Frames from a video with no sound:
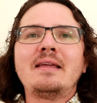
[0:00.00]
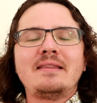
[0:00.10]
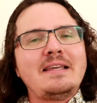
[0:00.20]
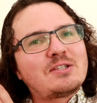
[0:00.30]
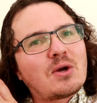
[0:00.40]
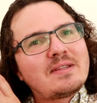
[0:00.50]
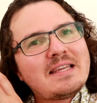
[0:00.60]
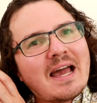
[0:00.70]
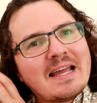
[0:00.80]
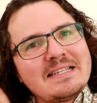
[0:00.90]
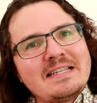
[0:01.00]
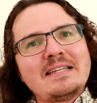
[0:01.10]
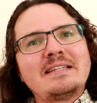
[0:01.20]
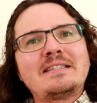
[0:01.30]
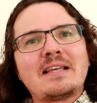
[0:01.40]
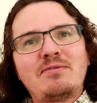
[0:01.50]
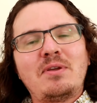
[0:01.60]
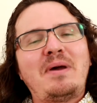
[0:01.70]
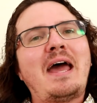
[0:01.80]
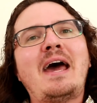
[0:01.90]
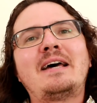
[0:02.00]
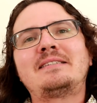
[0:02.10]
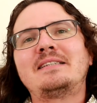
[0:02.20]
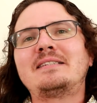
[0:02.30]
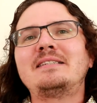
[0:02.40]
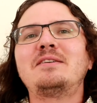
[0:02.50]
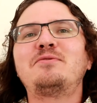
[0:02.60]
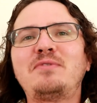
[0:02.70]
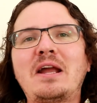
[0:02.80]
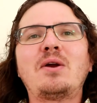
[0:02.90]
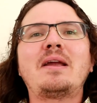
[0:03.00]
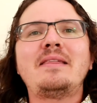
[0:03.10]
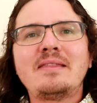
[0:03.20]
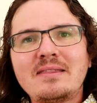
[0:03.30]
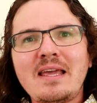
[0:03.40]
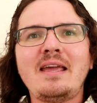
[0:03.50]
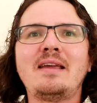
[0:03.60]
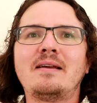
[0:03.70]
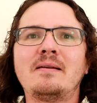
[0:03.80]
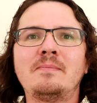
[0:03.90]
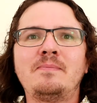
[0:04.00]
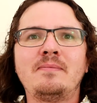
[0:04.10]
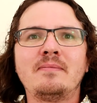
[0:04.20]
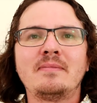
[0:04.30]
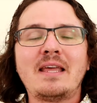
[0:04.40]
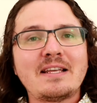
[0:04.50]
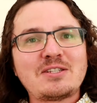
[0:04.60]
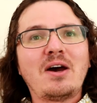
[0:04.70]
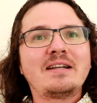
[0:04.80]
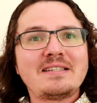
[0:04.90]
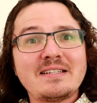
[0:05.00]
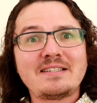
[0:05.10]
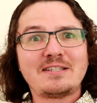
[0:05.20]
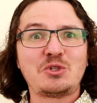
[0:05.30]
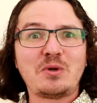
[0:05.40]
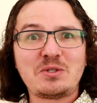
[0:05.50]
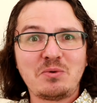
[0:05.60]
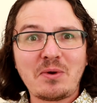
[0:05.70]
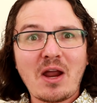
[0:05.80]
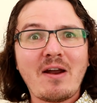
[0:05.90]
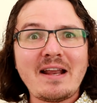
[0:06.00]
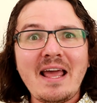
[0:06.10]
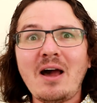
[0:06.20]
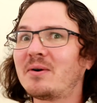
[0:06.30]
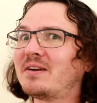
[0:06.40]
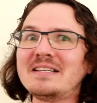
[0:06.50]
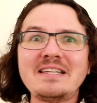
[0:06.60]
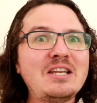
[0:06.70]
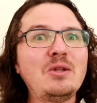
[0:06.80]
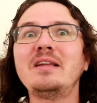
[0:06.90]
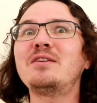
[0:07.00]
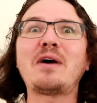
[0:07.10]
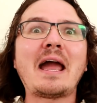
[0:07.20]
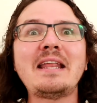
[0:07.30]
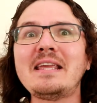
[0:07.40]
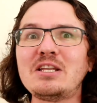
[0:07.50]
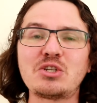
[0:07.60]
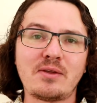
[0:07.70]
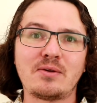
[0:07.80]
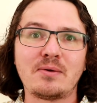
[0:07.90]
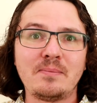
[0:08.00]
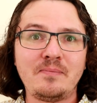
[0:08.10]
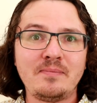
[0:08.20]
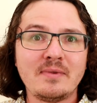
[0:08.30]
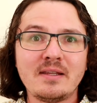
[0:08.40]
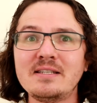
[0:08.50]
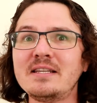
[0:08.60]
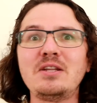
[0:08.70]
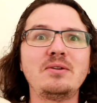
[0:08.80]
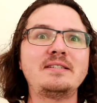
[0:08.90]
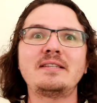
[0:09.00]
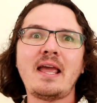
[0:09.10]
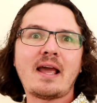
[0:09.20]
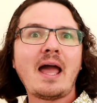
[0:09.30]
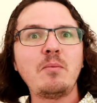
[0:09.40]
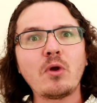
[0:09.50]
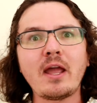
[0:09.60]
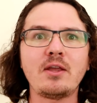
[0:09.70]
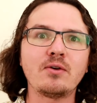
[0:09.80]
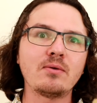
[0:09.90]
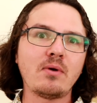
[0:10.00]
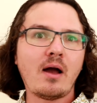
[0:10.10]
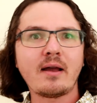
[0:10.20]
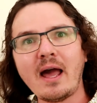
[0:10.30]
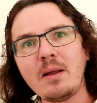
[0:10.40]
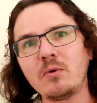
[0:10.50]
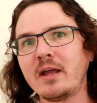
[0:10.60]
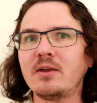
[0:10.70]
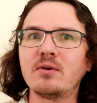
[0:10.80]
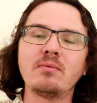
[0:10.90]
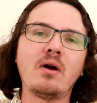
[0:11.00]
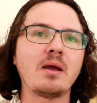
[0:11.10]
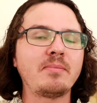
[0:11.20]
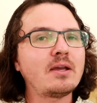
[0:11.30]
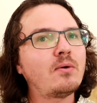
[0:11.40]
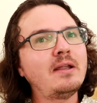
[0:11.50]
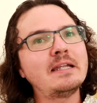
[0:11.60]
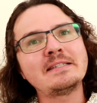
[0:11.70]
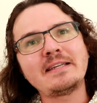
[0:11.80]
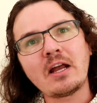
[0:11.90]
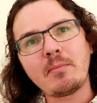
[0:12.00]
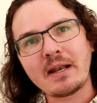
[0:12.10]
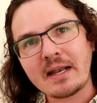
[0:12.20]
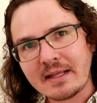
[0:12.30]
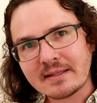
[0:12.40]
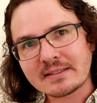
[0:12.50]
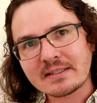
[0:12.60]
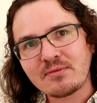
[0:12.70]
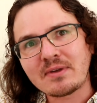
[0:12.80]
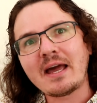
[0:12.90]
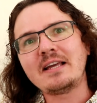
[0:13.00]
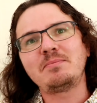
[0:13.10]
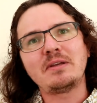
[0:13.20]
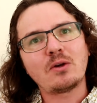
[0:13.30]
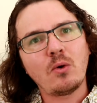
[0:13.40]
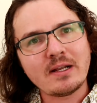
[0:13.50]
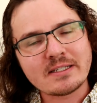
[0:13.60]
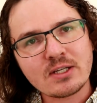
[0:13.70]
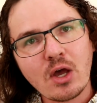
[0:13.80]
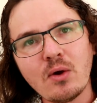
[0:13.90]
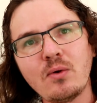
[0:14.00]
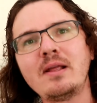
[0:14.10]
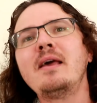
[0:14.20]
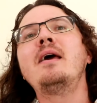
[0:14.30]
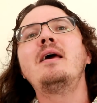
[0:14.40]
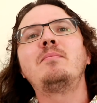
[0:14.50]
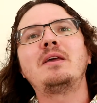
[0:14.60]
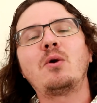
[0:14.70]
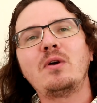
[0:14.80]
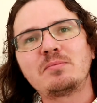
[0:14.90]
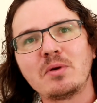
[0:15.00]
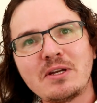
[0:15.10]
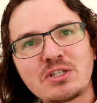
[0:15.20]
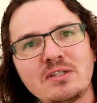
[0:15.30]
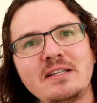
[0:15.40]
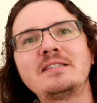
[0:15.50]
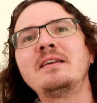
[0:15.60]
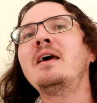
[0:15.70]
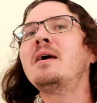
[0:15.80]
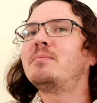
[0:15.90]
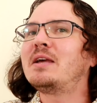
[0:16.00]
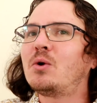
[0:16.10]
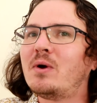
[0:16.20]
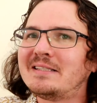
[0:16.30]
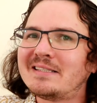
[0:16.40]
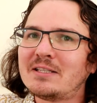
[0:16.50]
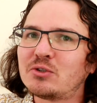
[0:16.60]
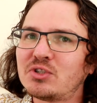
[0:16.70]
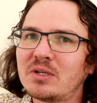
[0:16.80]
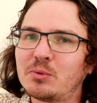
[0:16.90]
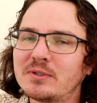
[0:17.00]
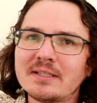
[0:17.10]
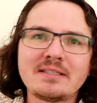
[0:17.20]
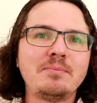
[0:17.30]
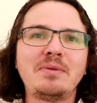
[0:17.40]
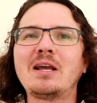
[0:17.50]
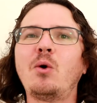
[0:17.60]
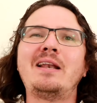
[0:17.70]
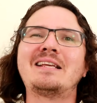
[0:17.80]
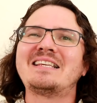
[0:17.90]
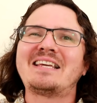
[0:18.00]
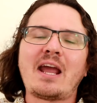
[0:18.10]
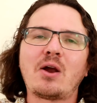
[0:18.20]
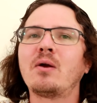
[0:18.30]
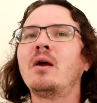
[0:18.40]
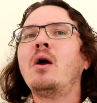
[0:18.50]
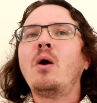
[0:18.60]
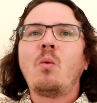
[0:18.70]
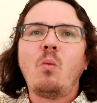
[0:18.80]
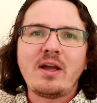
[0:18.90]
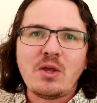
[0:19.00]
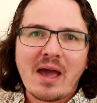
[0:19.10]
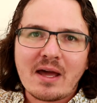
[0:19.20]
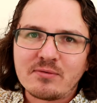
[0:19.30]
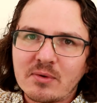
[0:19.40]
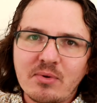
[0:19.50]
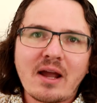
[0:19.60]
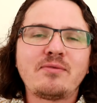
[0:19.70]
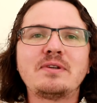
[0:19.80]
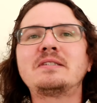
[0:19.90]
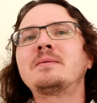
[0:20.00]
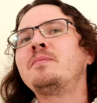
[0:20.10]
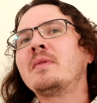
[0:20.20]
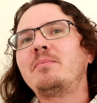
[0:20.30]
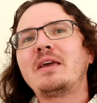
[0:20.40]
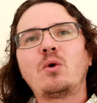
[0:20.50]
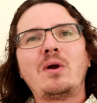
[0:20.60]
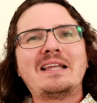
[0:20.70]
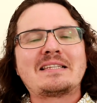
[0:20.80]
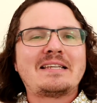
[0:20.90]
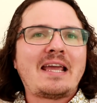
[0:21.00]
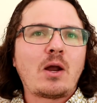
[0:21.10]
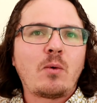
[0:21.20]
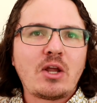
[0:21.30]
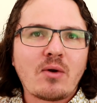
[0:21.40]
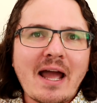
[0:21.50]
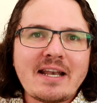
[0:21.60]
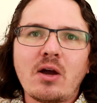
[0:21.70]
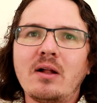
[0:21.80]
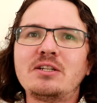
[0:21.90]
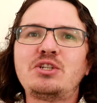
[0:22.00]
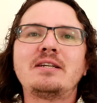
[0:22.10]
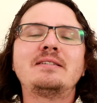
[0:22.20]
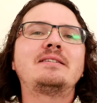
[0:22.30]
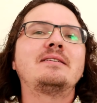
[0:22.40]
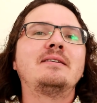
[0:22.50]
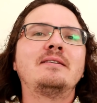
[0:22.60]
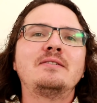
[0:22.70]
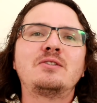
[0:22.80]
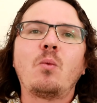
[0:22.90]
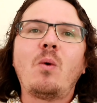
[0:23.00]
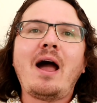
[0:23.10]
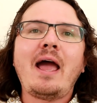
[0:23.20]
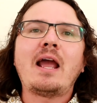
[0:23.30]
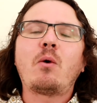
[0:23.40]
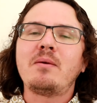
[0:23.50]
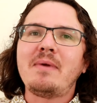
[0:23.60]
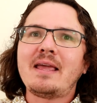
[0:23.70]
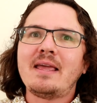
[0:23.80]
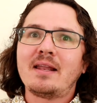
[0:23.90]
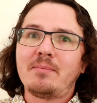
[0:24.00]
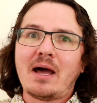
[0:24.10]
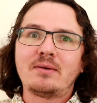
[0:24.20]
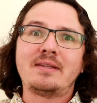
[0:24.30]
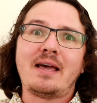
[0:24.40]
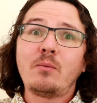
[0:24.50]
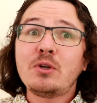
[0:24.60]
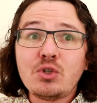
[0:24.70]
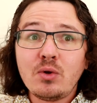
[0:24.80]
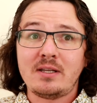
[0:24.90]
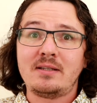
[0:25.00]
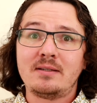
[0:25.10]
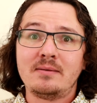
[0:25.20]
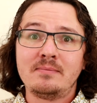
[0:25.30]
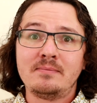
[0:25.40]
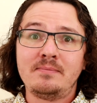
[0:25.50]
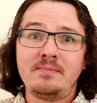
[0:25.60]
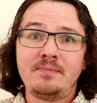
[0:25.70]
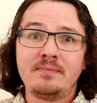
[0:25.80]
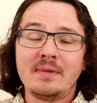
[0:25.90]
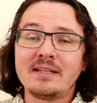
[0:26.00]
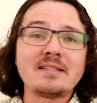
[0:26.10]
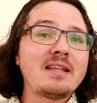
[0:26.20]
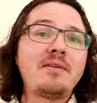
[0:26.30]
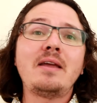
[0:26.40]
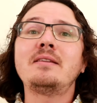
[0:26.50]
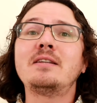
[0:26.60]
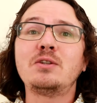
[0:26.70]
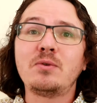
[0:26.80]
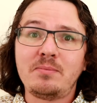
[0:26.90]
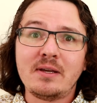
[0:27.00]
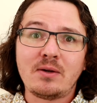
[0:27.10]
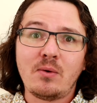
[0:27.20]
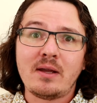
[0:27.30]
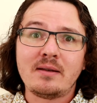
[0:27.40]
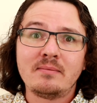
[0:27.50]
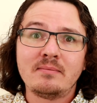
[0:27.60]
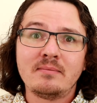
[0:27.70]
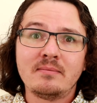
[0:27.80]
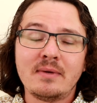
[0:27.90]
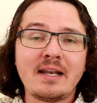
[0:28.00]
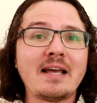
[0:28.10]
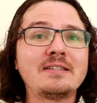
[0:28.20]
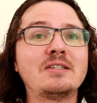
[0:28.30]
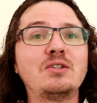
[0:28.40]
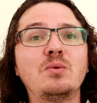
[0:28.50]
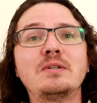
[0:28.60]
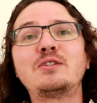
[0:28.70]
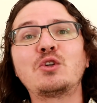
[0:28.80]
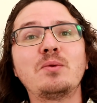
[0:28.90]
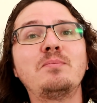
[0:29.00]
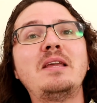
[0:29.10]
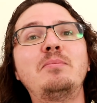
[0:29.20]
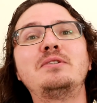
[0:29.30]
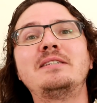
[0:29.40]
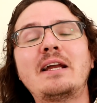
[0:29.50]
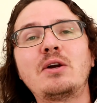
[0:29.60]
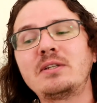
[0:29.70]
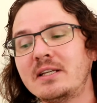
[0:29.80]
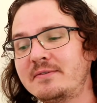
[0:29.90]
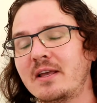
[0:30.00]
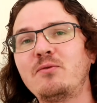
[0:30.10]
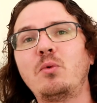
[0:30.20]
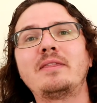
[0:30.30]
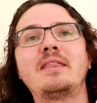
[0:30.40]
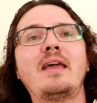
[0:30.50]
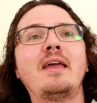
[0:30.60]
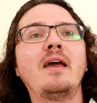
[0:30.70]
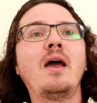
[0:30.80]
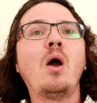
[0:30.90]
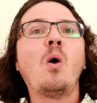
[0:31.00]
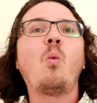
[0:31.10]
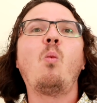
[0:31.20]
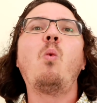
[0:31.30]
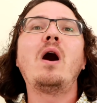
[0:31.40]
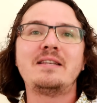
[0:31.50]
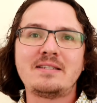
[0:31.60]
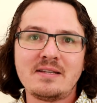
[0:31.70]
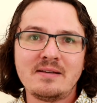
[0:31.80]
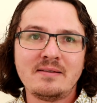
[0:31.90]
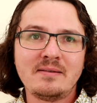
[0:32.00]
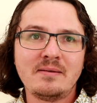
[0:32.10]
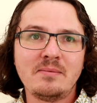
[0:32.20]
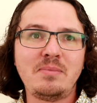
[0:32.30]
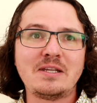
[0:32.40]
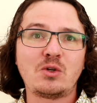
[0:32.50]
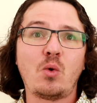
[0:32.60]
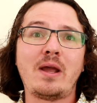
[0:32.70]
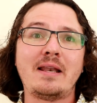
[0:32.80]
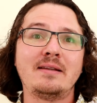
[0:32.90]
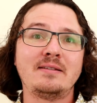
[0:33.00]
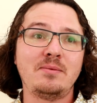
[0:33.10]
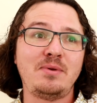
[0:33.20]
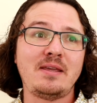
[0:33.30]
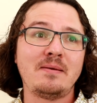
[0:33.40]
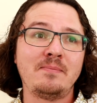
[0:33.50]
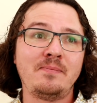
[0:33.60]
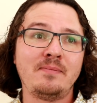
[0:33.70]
These are the ideas of the past. This is the very thing that has got us into the situation where we are right now, continually dividing each other, continually saying, I'm right, you're wrong, I'm right, you're wrong. Bitcoin doesn't care about any of this stuff, guys. Bitcoin is code, Bitcoin's permissionless, Bitcoin's censorship resistant, Bitcoin doesn't care what you had for breakfast, Bitcoin doesn't care what your ideology is. So why are we making it about that? We shouldn't. It doesn't have anything to do with Bitcoin. It has to do with certain people's narratives of what they want Bitcoin to be.